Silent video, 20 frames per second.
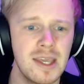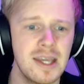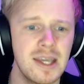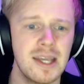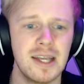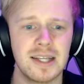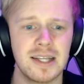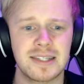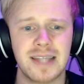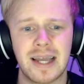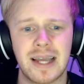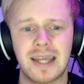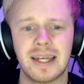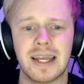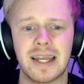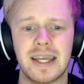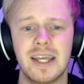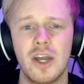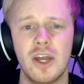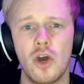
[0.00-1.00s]

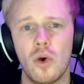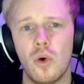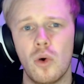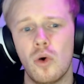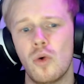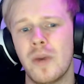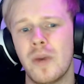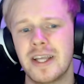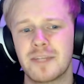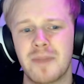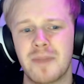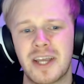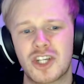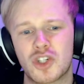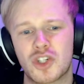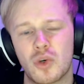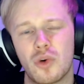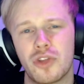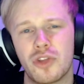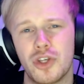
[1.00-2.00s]
Secondly, always make
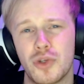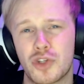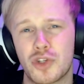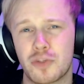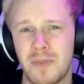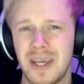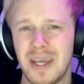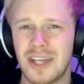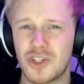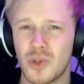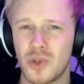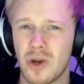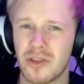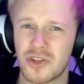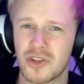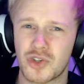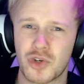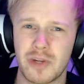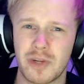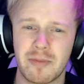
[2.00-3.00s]
sure that you speak to your other
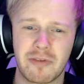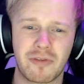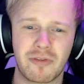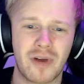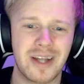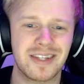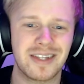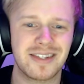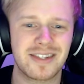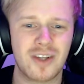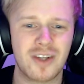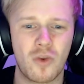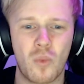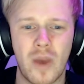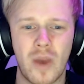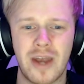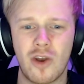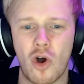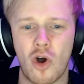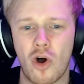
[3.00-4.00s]
streamer friends
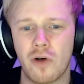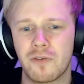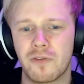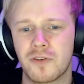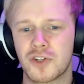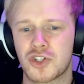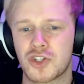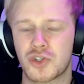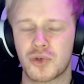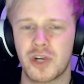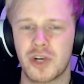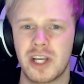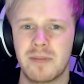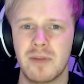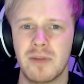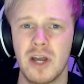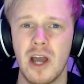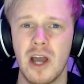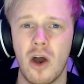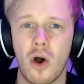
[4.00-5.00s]
when off stream.
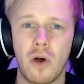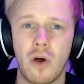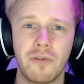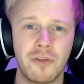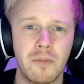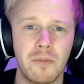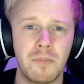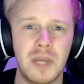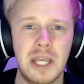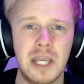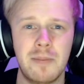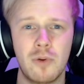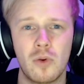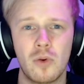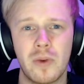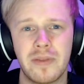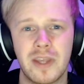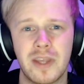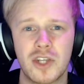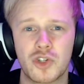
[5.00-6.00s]
Often people,
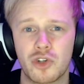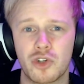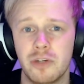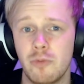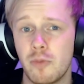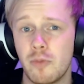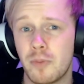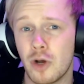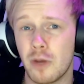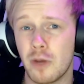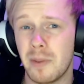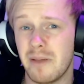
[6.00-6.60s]
when they stream, will put a bit of a